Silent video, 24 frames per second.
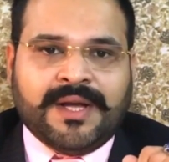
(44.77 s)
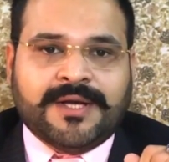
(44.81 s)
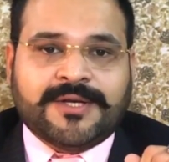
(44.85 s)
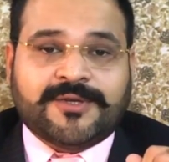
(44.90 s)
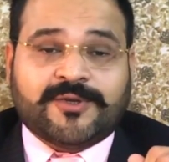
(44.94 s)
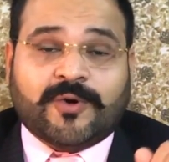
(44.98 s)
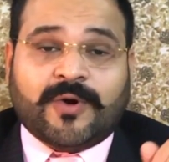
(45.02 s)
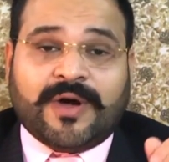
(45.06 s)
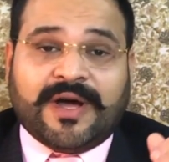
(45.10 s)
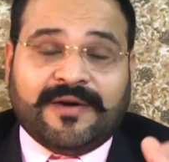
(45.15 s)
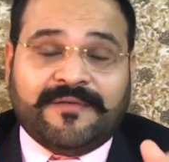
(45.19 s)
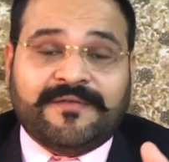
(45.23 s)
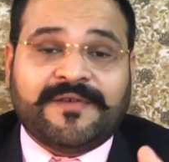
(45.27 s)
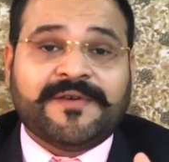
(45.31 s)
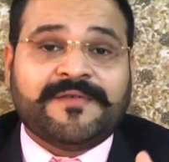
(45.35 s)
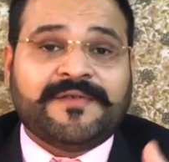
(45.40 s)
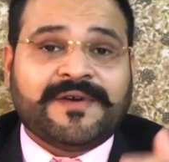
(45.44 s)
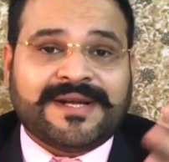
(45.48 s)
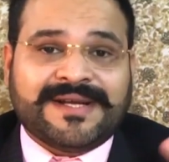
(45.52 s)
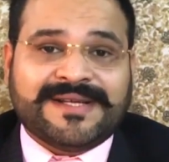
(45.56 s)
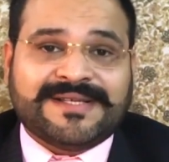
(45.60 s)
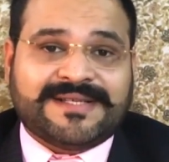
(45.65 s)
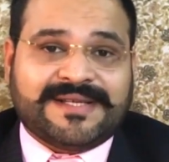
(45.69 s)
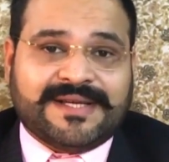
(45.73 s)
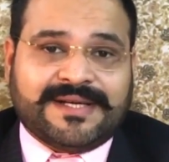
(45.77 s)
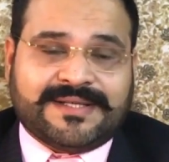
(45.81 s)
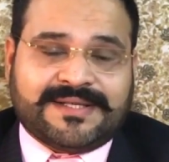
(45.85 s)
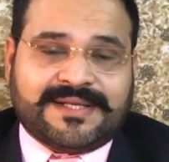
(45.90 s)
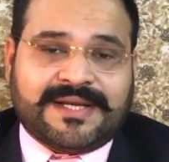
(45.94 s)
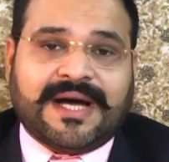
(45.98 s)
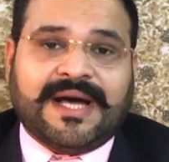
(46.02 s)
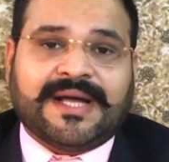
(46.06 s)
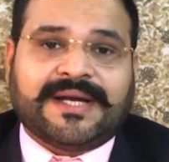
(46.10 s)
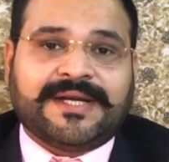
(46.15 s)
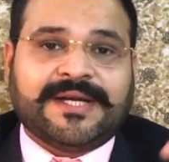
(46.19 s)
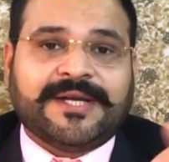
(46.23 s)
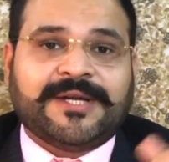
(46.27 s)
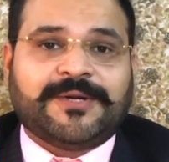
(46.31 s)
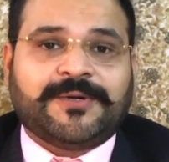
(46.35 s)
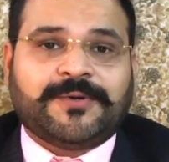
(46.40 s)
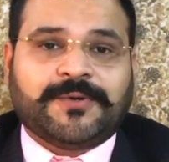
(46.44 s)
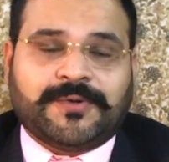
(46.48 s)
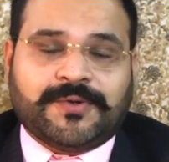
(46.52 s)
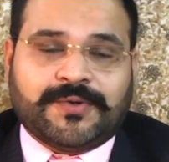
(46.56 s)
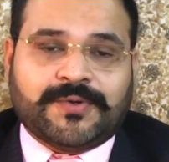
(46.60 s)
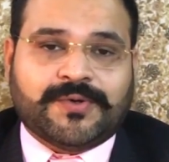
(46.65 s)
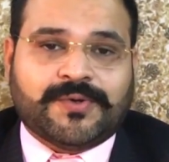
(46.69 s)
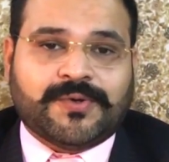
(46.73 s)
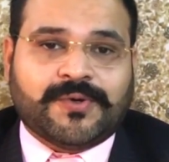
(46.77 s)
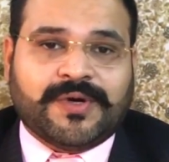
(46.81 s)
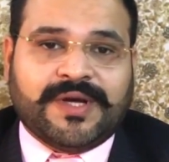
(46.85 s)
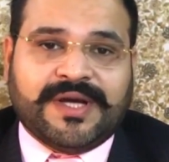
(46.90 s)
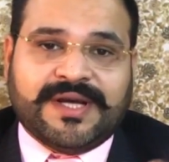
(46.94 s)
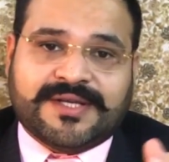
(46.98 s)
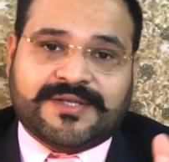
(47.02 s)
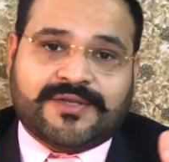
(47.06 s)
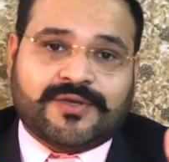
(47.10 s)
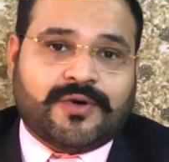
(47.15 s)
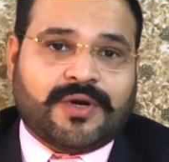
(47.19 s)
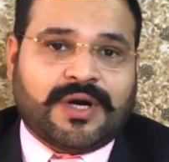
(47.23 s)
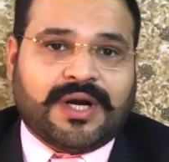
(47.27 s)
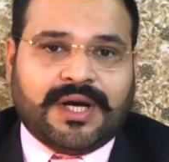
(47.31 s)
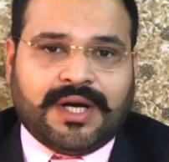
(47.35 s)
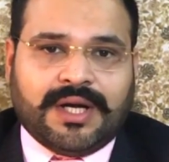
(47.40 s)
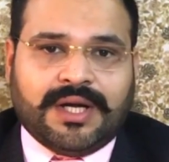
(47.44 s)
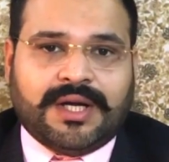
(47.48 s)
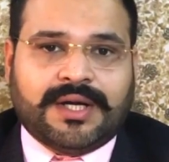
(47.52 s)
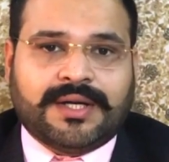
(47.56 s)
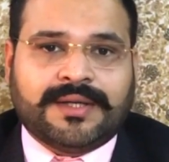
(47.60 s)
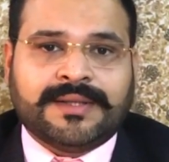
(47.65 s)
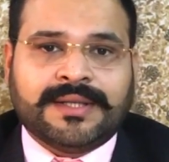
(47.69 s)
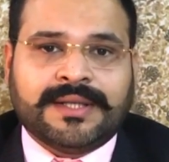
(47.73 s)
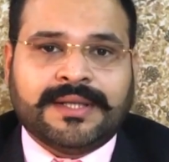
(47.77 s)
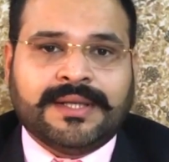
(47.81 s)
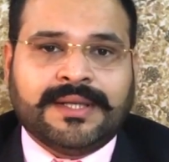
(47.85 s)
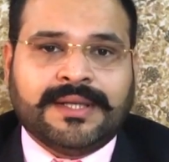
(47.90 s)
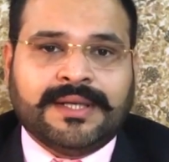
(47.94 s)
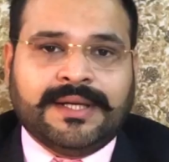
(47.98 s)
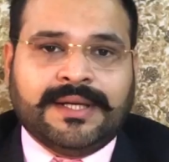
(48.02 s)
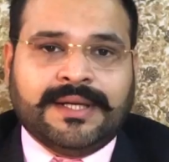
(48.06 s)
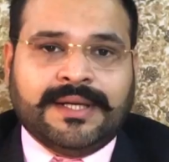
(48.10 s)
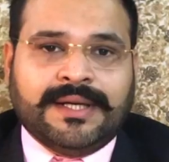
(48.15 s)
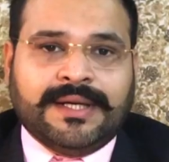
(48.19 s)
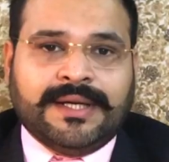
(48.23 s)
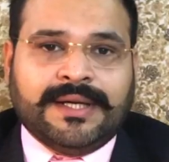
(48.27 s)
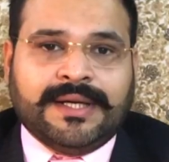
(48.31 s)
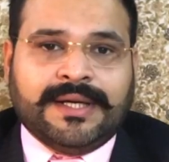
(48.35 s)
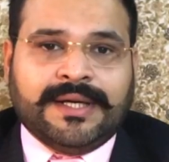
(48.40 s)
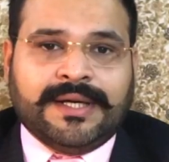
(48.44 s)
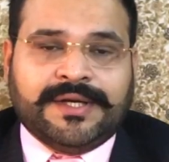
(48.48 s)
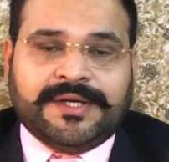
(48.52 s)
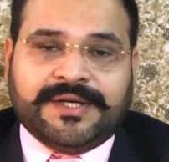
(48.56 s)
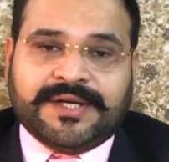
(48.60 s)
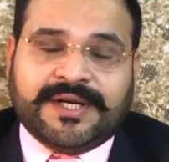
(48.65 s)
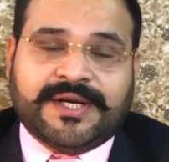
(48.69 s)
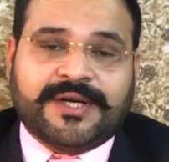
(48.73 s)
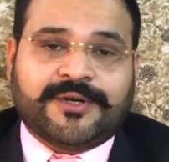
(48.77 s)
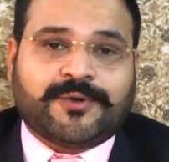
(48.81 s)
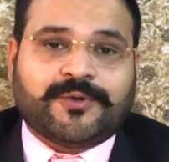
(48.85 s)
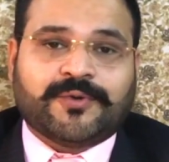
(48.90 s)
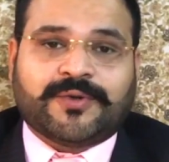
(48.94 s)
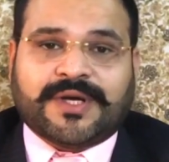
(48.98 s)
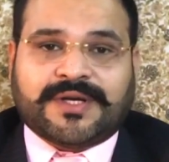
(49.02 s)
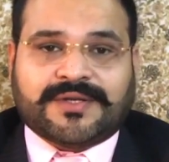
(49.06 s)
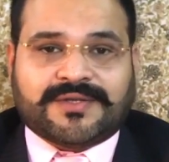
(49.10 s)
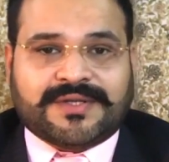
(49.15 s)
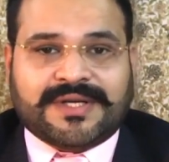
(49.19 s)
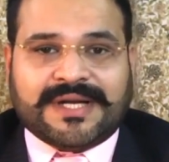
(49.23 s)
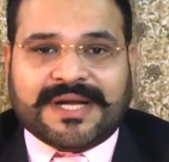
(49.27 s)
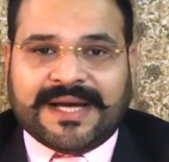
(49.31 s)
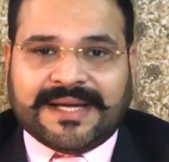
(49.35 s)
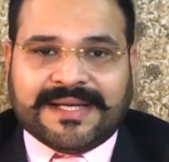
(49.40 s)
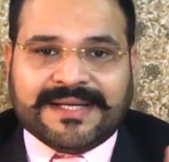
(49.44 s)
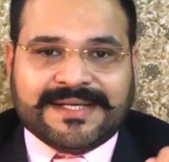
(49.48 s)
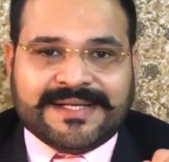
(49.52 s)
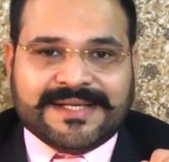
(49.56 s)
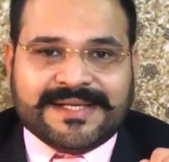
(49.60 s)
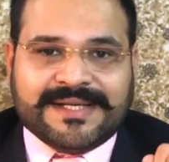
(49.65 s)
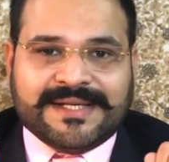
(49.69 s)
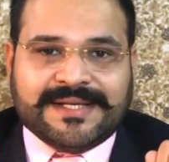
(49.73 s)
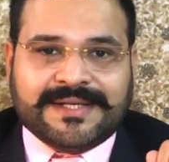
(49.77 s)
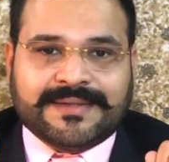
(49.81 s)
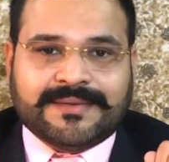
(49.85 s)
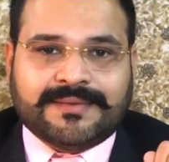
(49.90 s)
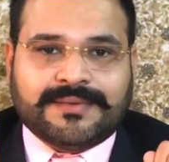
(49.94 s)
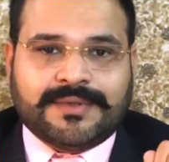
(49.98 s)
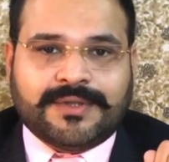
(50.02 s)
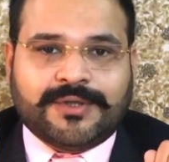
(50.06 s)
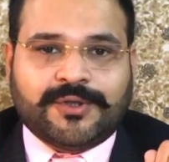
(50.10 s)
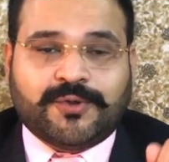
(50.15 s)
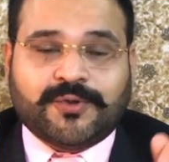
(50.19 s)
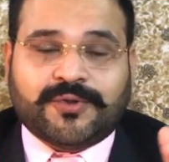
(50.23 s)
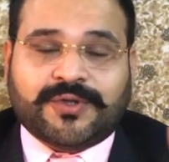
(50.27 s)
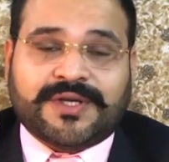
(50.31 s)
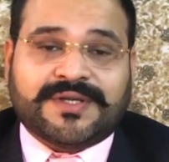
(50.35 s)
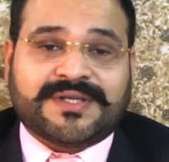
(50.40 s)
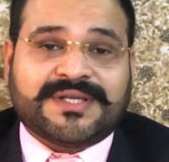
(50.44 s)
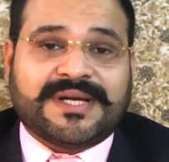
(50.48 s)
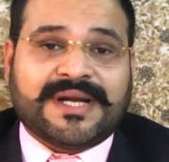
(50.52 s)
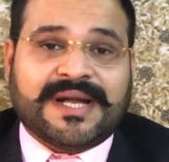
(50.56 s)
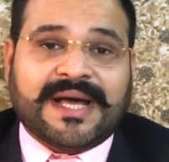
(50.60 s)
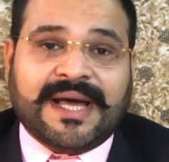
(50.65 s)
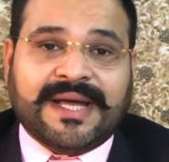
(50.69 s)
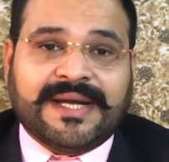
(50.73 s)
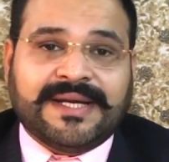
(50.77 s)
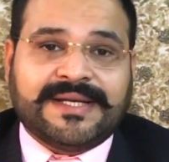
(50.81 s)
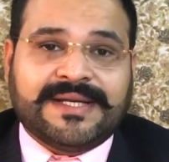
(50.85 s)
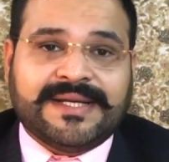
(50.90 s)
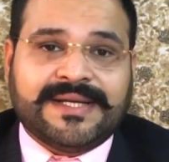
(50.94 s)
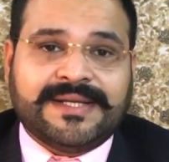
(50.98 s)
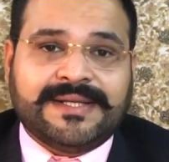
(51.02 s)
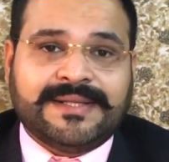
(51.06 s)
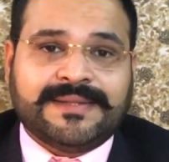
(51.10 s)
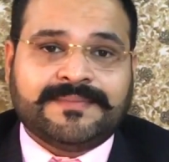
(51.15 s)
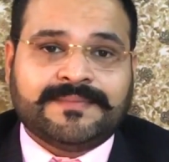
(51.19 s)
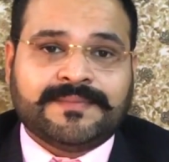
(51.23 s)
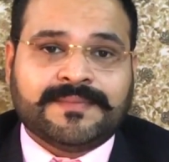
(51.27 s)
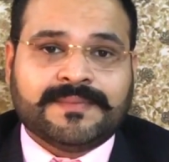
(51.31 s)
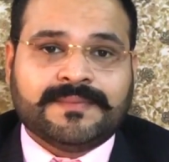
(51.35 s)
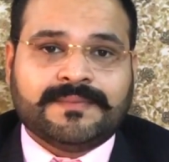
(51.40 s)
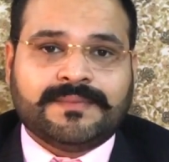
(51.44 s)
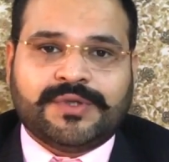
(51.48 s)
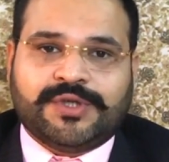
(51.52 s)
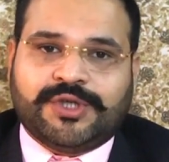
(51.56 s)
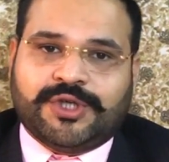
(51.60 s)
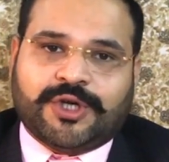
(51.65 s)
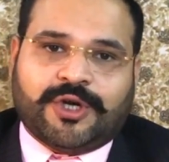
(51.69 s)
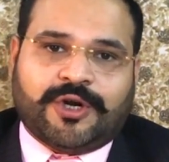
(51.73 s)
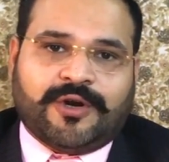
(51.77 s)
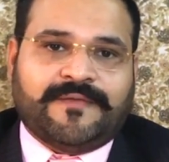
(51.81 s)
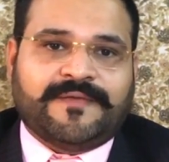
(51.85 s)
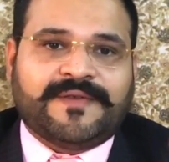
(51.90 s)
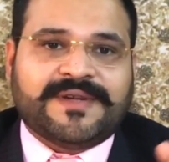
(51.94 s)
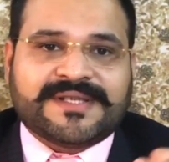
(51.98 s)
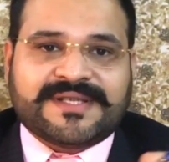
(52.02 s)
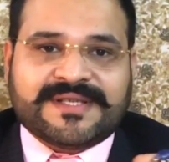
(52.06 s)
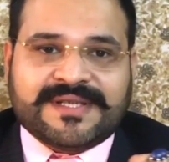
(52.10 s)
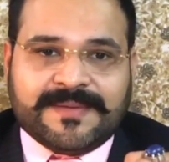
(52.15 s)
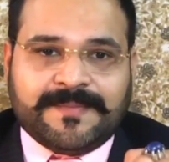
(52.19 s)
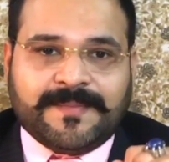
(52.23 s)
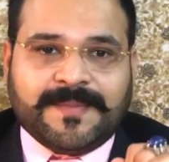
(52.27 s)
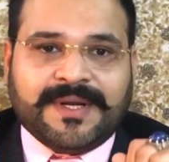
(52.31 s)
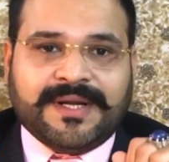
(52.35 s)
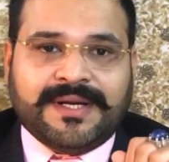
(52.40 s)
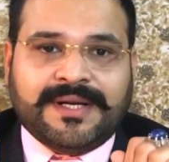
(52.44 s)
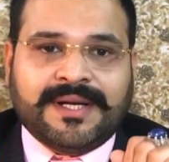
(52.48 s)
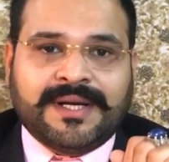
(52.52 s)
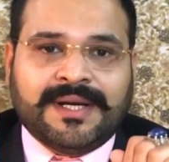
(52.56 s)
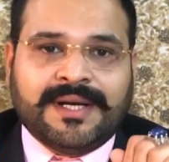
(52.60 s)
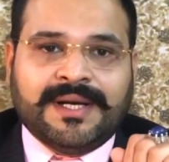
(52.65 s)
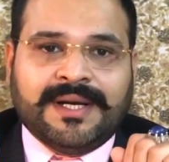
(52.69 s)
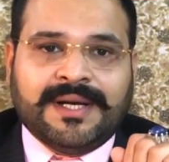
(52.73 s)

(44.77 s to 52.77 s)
So everyone is excited to know his or her year 2019, year of discipline.